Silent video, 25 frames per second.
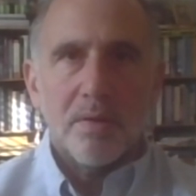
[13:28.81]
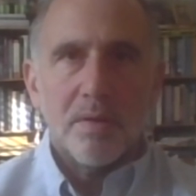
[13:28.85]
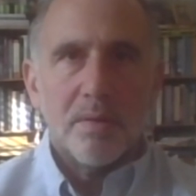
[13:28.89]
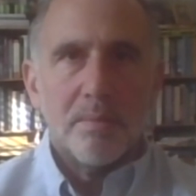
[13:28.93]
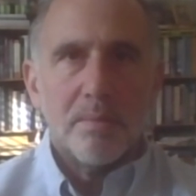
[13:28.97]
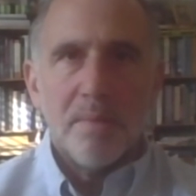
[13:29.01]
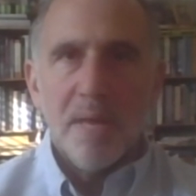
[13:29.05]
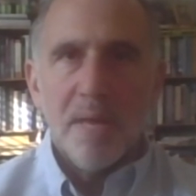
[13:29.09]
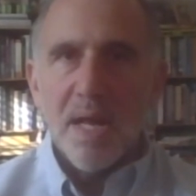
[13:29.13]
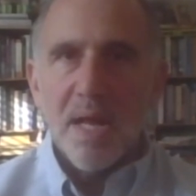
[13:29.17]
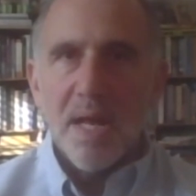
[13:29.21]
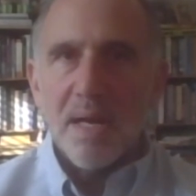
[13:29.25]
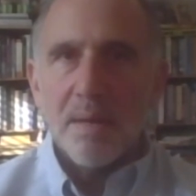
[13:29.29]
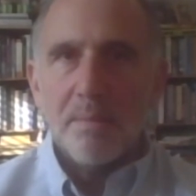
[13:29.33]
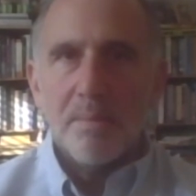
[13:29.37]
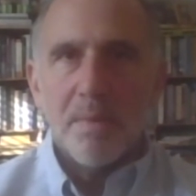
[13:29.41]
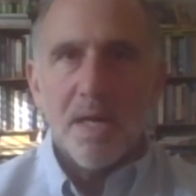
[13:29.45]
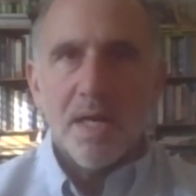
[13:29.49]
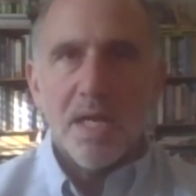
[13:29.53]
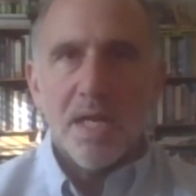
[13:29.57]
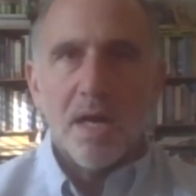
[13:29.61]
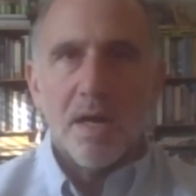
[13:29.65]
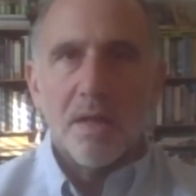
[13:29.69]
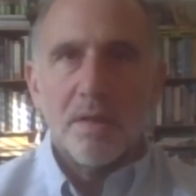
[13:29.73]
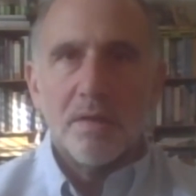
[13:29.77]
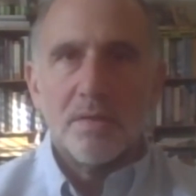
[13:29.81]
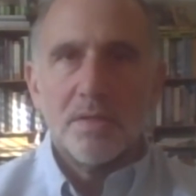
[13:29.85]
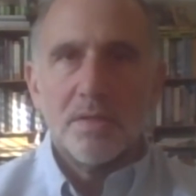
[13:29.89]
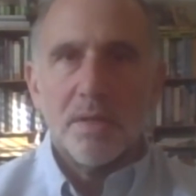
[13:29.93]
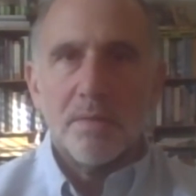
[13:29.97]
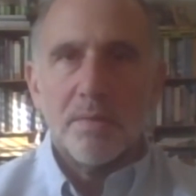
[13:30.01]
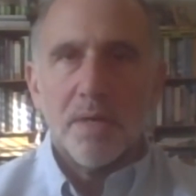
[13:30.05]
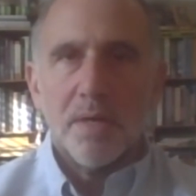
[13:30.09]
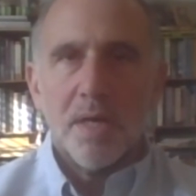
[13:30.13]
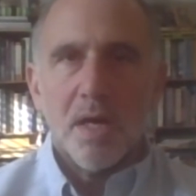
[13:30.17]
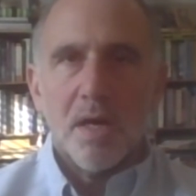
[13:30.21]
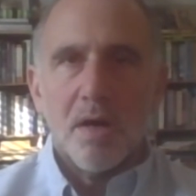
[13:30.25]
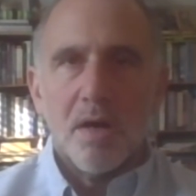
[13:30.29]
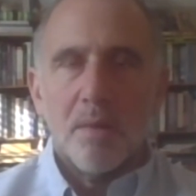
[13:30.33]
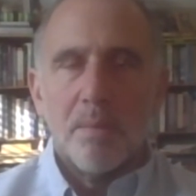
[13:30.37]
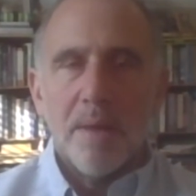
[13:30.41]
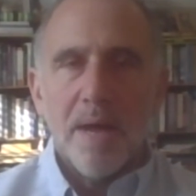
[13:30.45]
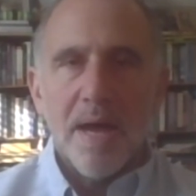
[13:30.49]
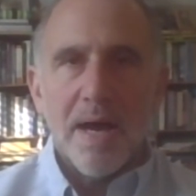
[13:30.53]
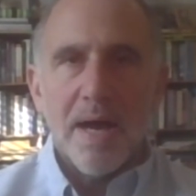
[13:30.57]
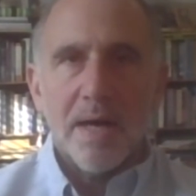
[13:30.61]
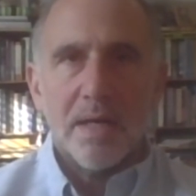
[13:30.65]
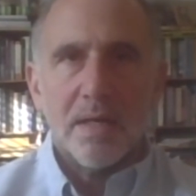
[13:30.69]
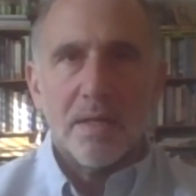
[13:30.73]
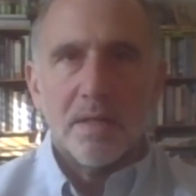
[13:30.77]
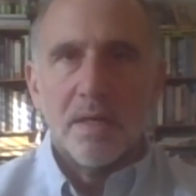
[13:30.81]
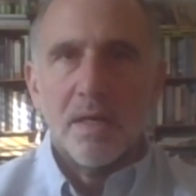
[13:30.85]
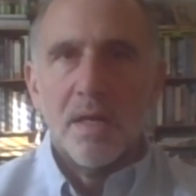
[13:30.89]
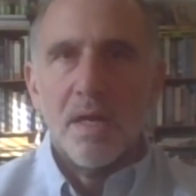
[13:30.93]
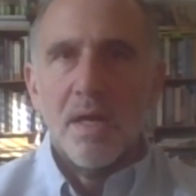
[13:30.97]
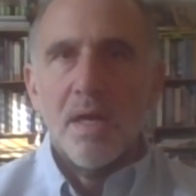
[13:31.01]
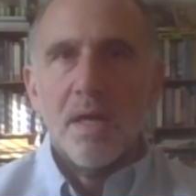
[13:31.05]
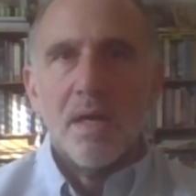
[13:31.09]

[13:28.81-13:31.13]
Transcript: There are many, many others that we could go back and